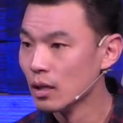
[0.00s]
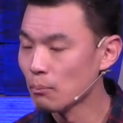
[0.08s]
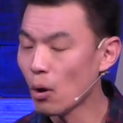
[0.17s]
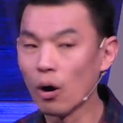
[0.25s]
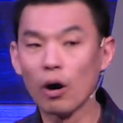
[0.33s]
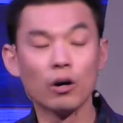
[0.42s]

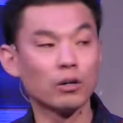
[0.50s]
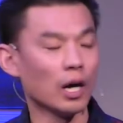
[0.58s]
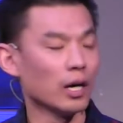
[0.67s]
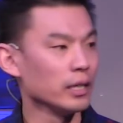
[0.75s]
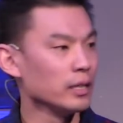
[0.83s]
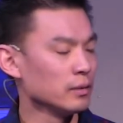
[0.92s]

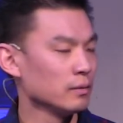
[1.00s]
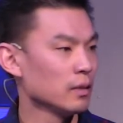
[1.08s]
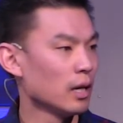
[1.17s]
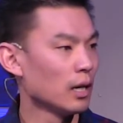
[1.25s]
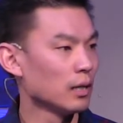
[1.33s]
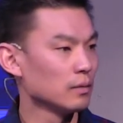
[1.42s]
Paul in
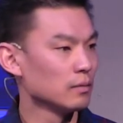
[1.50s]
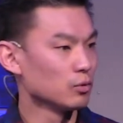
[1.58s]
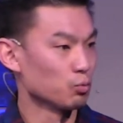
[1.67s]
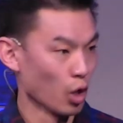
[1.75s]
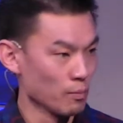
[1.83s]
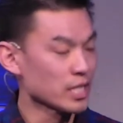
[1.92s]

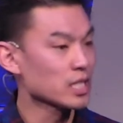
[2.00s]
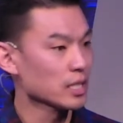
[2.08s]
Romans